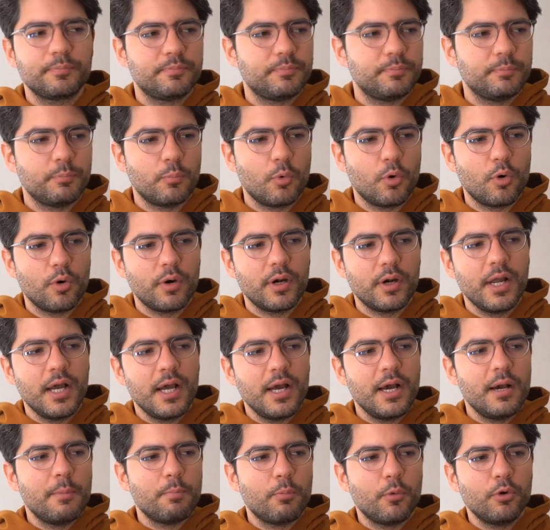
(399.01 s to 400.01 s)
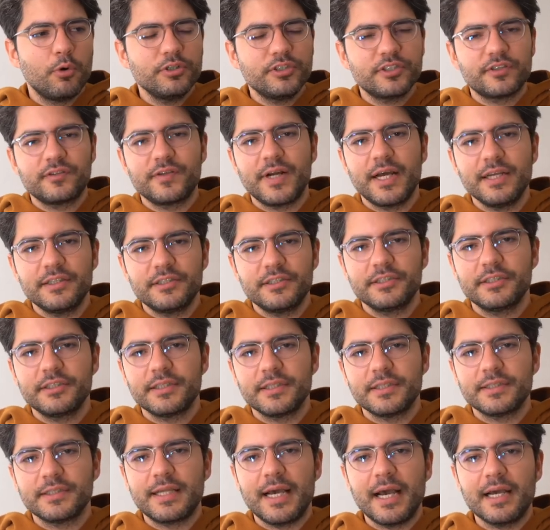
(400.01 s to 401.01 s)
more more strategy
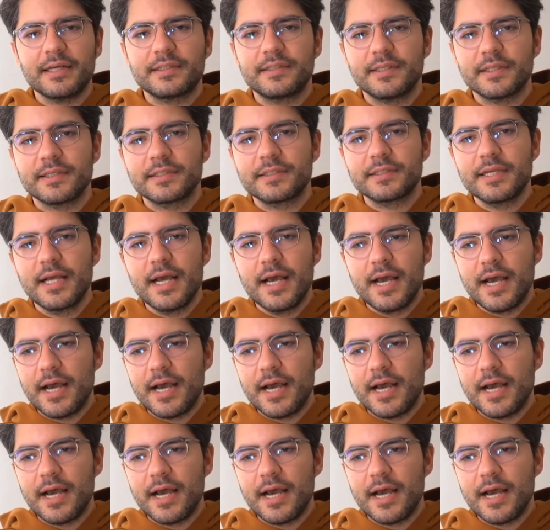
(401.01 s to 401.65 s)
than tactics